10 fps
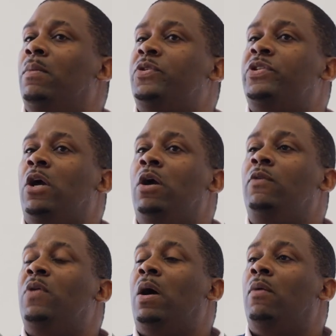
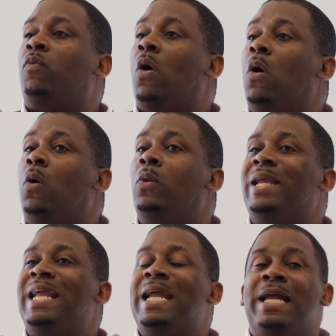serve a
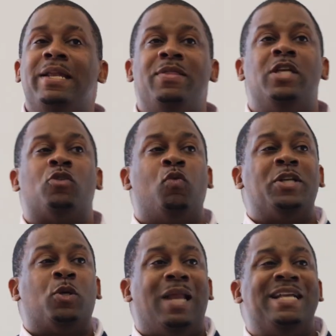role in this
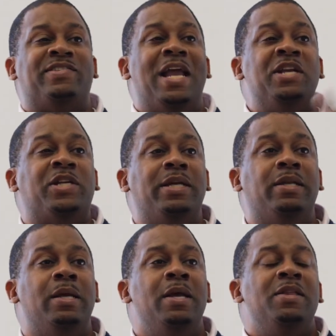
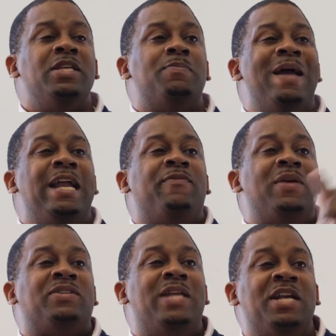ritualization, this
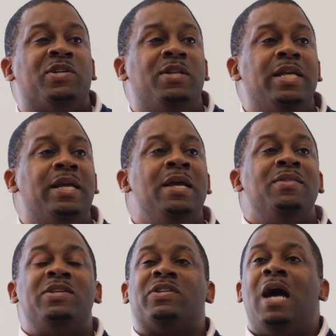manifest destiny,
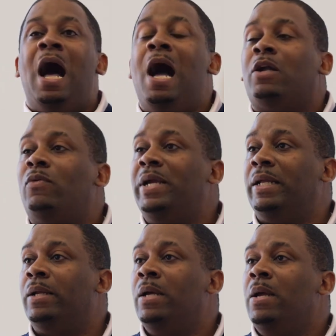this
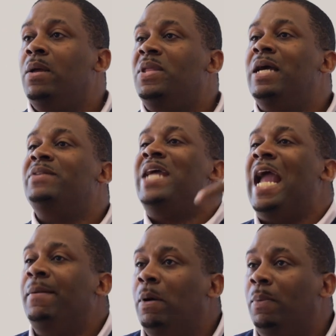conquering the
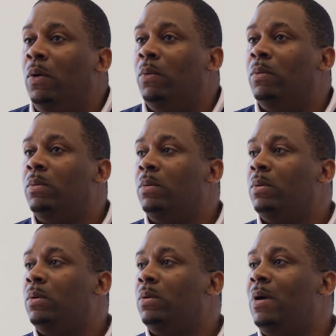untamable.
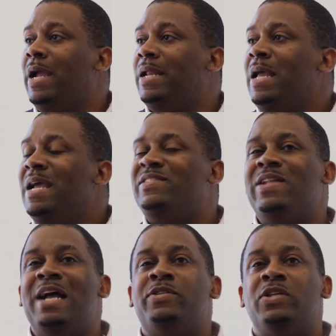Right? It's
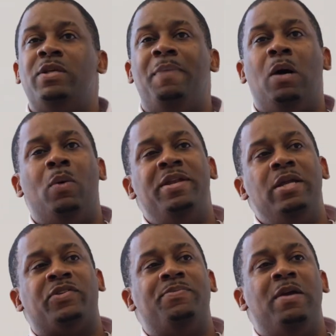not just about what
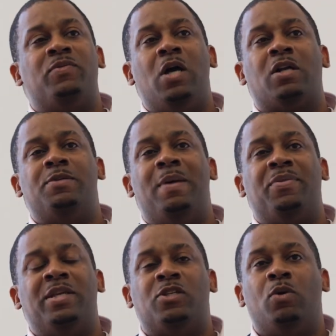Neil Smith talks
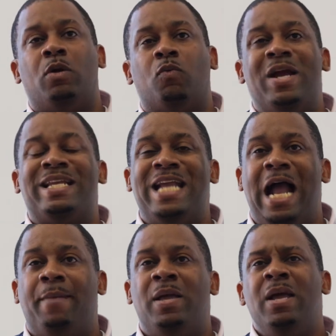about, this sort of rent
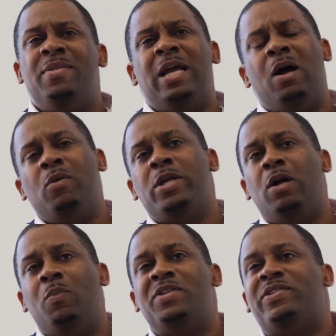gap, that, oh, you
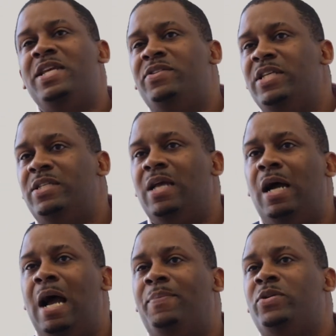know, we seize these
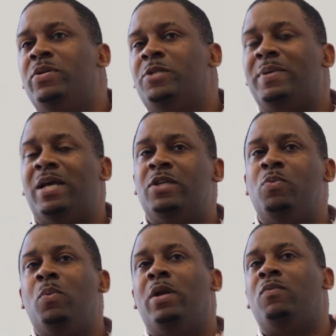opportunities because
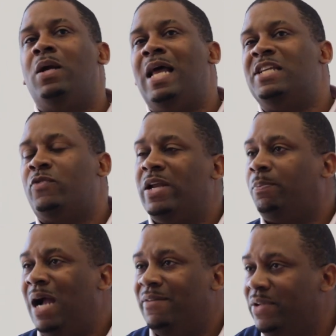we want to realize greater
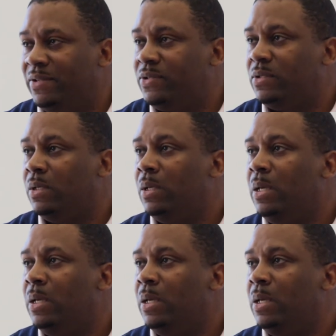profits.